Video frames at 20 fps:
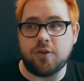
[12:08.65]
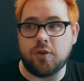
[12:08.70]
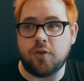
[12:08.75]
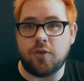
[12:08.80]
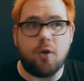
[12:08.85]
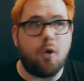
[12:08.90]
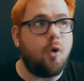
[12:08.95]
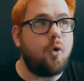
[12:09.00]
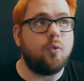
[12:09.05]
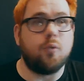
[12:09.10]
They're
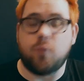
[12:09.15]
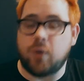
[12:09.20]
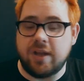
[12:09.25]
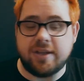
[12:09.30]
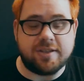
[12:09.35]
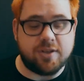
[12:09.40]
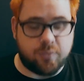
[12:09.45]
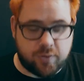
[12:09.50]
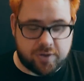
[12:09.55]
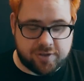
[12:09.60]
the whole
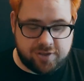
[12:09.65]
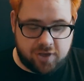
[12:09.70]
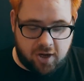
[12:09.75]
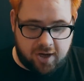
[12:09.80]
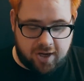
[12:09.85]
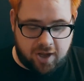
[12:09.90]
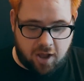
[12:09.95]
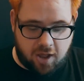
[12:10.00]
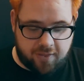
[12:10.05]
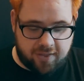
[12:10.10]
reason we're
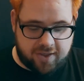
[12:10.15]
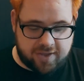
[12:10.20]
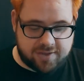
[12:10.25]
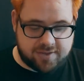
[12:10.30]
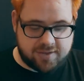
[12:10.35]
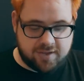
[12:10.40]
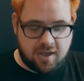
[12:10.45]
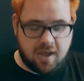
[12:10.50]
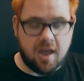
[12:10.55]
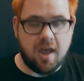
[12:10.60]
starting all
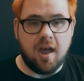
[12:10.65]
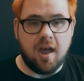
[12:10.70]
this.